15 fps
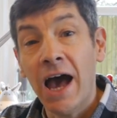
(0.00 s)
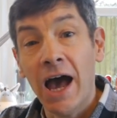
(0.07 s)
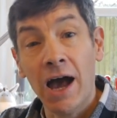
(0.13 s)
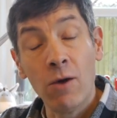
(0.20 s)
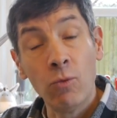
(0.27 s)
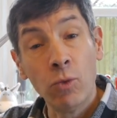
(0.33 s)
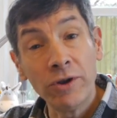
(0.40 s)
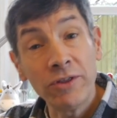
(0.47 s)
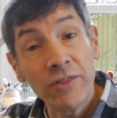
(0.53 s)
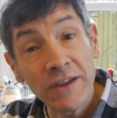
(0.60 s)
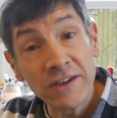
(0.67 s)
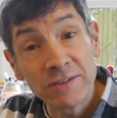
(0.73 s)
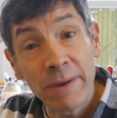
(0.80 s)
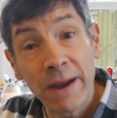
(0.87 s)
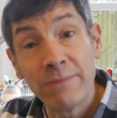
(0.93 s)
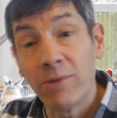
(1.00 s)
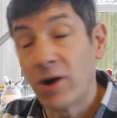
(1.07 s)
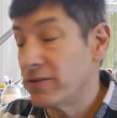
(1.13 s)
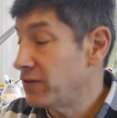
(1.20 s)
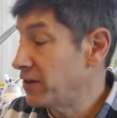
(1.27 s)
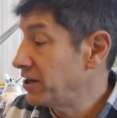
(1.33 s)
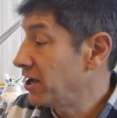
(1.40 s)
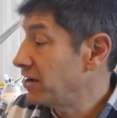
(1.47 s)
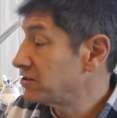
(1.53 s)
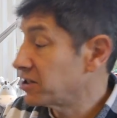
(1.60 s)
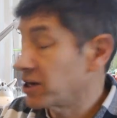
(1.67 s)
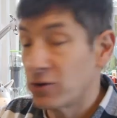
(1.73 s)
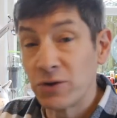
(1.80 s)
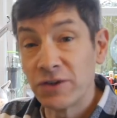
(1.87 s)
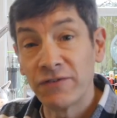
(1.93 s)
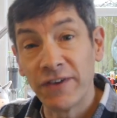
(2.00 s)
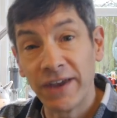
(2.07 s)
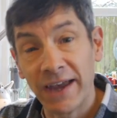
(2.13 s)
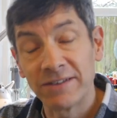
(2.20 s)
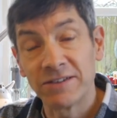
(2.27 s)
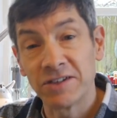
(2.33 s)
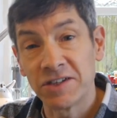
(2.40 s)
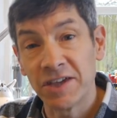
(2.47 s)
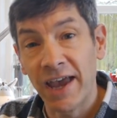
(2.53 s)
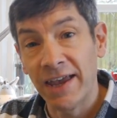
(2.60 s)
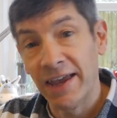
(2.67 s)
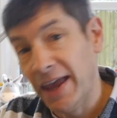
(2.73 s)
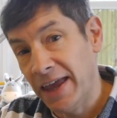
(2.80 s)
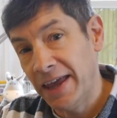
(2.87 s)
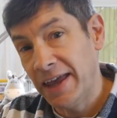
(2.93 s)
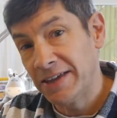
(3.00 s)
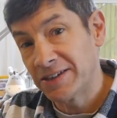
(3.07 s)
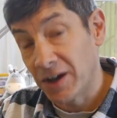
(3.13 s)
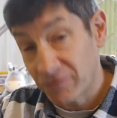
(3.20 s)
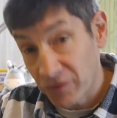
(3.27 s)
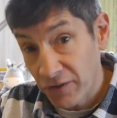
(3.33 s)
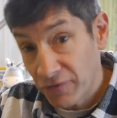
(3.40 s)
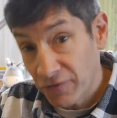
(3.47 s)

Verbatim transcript: Uh, one of the things about my videos that I always forget to say is after